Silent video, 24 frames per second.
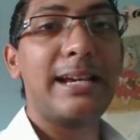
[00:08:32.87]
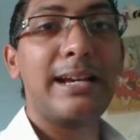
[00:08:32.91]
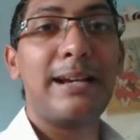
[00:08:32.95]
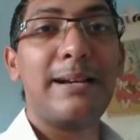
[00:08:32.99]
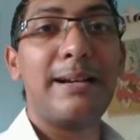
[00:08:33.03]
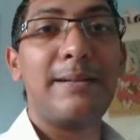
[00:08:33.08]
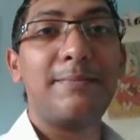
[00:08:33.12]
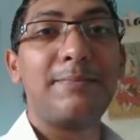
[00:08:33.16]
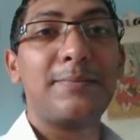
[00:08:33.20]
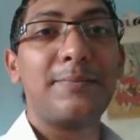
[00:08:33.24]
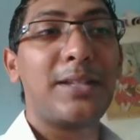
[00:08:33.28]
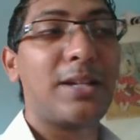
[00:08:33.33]

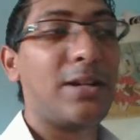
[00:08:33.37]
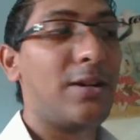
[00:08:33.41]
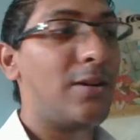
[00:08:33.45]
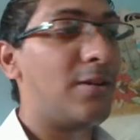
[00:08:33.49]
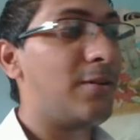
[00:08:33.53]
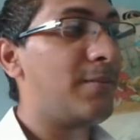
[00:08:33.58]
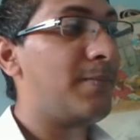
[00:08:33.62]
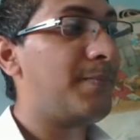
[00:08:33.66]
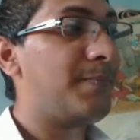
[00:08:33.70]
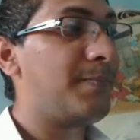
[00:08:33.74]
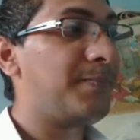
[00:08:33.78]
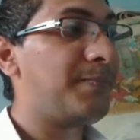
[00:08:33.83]
you
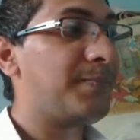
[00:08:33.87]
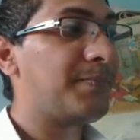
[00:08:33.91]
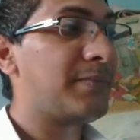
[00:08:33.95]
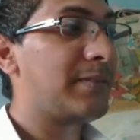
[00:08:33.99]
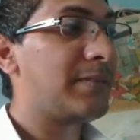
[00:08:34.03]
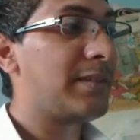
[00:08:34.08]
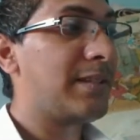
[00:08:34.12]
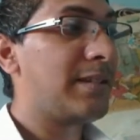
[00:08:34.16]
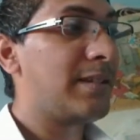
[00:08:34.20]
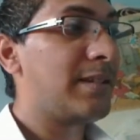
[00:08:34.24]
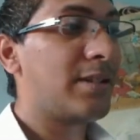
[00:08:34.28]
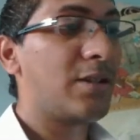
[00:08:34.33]
know,
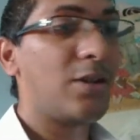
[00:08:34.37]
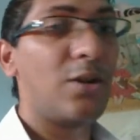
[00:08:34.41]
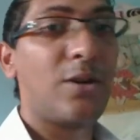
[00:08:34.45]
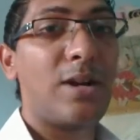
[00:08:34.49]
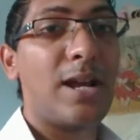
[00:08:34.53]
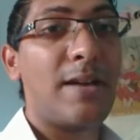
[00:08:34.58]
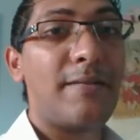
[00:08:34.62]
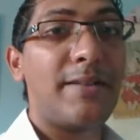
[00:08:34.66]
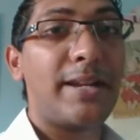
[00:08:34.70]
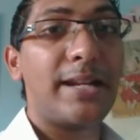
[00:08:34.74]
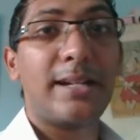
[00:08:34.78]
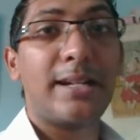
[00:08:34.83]
you
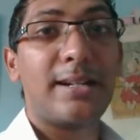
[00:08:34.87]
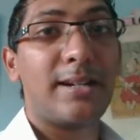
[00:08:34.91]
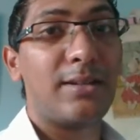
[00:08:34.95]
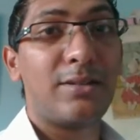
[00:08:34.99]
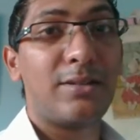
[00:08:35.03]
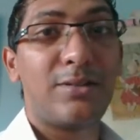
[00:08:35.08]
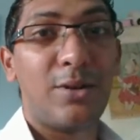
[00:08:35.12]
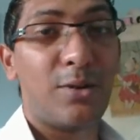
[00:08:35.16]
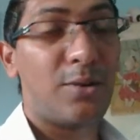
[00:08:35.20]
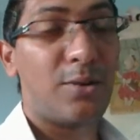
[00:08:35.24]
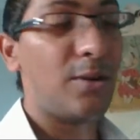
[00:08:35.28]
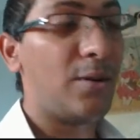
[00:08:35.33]
don't have any
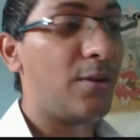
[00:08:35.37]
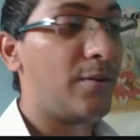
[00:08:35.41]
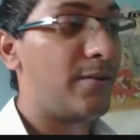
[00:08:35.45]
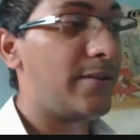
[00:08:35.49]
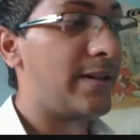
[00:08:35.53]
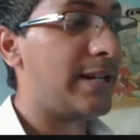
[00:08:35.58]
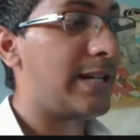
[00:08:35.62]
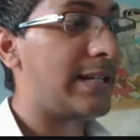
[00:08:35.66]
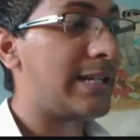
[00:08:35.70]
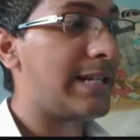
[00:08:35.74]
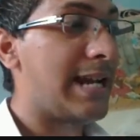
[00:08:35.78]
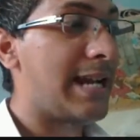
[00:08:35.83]
control
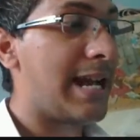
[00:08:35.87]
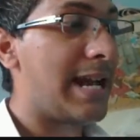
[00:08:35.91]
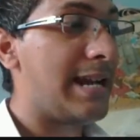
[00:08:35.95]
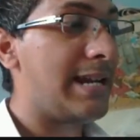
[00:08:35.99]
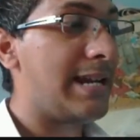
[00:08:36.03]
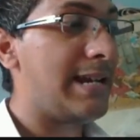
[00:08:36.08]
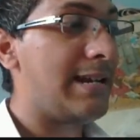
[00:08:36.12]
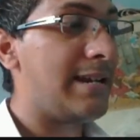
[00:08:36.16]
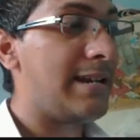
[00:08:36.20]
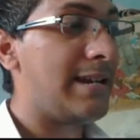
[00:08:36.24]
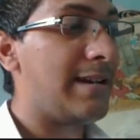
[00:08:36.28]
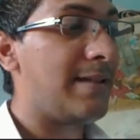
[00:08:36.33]
over it,
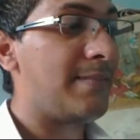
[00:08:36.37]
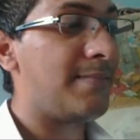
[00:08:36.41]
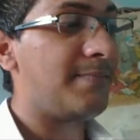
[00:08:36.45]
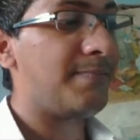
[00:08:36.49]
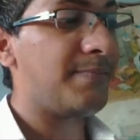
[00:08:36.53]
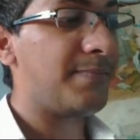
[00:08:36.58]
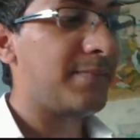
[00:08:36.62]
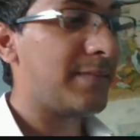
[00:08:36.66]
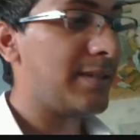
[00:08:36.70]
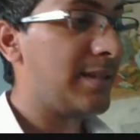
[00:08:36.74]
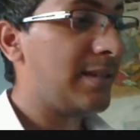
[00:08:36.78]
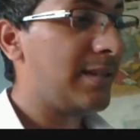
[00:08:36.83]
and
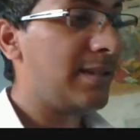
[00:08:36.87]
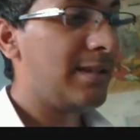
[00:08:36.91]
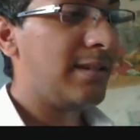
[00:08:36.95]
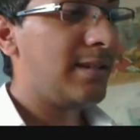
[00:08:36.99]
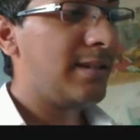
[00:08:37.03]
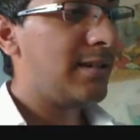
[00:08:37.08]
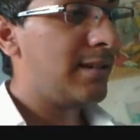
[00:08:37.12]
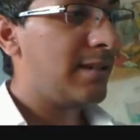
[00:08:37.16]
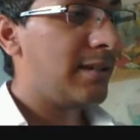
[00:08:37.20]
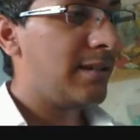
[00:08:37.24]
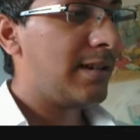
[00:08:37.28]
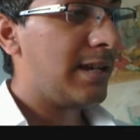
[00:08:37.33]

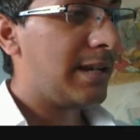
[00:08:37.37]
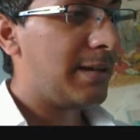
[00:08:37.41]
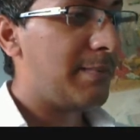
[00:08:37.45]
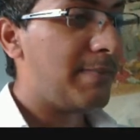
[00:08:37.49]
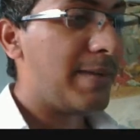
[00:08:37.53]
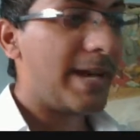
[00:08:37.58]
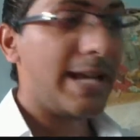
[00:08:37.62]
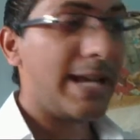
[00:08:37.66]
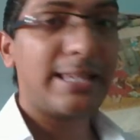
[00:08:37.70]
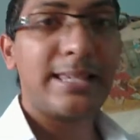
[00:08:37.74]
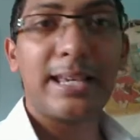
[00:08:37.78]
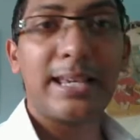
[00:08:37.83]
it
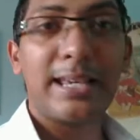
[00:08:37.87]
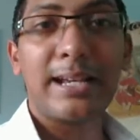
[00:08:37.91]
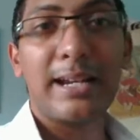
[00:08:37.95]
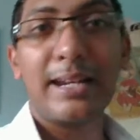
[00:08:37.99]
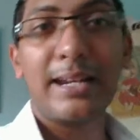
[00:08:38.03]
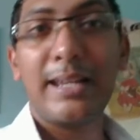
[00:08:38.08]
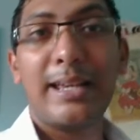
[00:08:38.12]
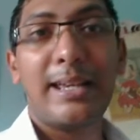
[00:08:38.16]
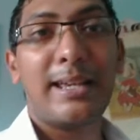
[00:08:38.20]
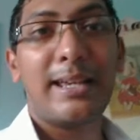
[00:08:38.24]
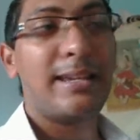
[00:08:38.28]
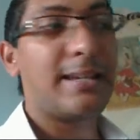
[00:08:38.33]

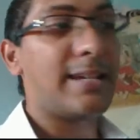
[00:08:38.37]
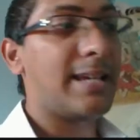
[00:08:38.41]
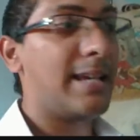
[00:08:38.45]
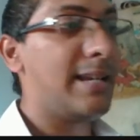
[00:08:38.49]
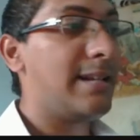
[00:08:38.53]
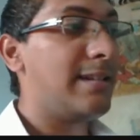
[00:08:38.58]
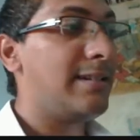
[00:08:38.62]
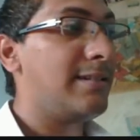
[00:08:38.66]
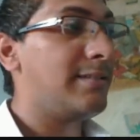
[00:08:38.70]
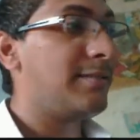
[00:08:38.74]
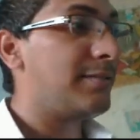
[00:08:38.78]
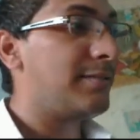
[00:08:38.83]
basically
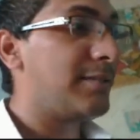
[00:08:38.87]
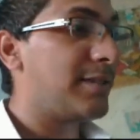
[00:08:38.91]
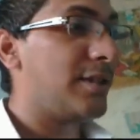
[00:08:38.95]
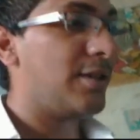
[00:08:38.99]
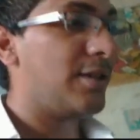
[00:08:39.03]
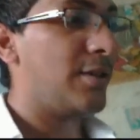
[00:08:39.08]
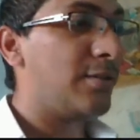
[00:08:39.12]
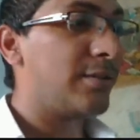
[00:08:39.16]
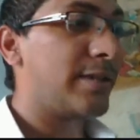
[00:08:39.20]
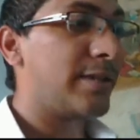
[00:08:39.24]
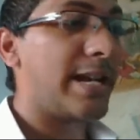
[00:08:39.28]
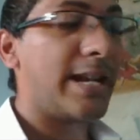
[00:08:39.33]
can, you
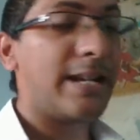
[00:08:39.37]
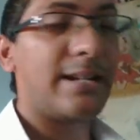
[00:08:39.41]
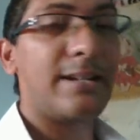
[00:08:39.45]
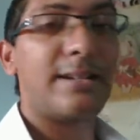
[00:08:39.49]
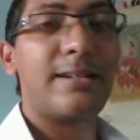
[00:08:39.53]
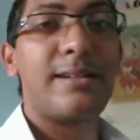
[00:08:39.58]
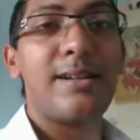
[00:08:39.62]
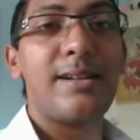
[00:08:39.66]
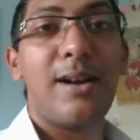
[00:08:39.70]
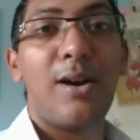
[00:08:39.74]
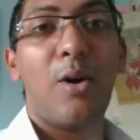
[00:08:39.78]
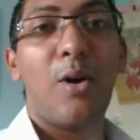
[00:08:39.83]
know, get
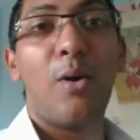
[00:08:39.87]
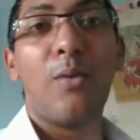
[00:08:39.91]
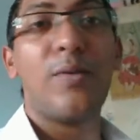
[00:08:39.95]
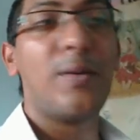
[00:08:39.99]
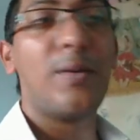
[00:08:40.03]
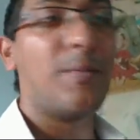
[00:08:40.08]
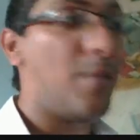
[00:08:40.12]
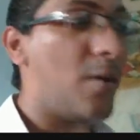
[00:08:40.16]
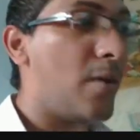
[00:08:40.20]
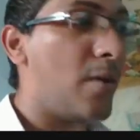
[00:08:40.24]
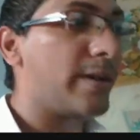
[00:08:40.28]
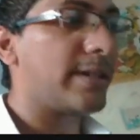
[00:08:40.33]

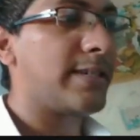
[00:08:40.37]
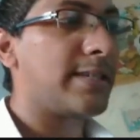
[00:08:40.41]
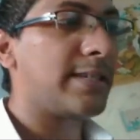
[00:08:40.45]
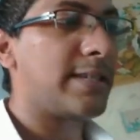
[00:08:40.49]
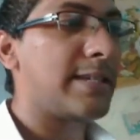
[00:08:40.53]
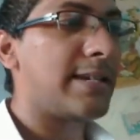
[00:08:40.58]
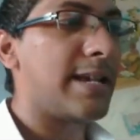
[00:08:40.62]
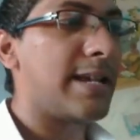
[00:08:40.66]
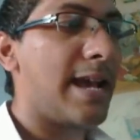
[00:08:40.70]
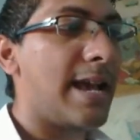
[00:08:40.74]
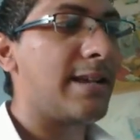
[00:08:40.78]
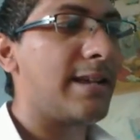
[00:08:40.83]
over
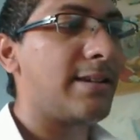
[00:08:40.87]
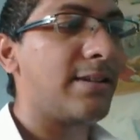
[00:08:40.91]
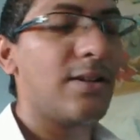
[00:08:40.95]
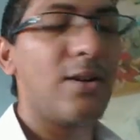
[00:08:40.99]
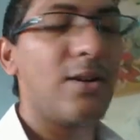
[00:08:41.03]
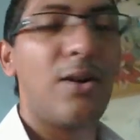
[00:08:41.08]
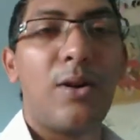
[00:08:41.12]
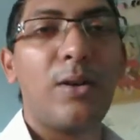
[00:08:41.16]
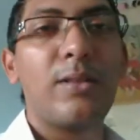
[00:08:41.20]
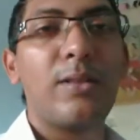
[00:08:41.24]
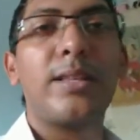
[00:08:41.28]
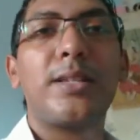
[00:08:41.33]
moist and, you
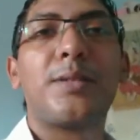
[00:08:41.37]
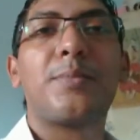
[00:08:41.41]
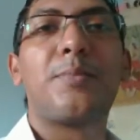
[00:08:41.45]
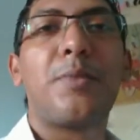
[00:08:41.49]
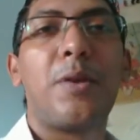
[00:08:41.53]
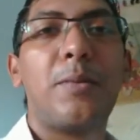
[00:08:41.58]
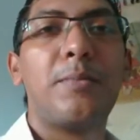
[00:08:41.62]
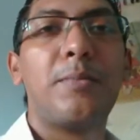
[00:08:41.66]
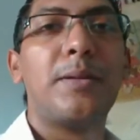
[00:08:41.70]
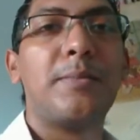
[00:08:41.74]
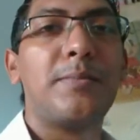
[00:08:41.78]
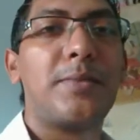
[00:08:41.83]
know, all these
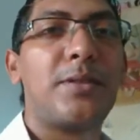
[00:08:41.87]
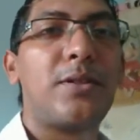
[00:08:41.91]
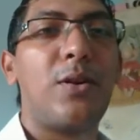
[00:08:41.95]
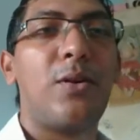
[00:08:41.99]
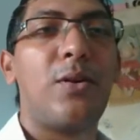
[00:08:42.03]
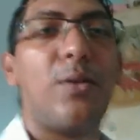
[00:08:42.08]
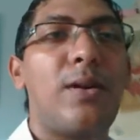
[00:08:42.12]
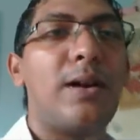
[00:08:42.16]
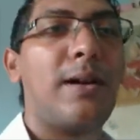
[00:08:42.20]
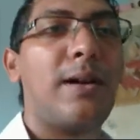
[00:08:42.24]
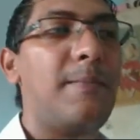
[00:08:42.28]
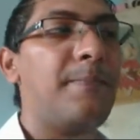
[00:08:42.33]
problems.
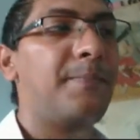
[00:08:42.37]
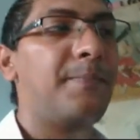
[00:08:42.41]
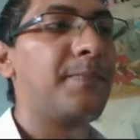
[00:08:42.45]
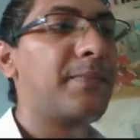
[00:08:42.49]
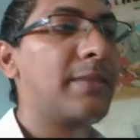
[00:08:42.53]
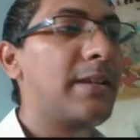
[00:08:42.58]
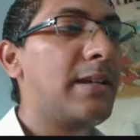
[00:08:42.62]
So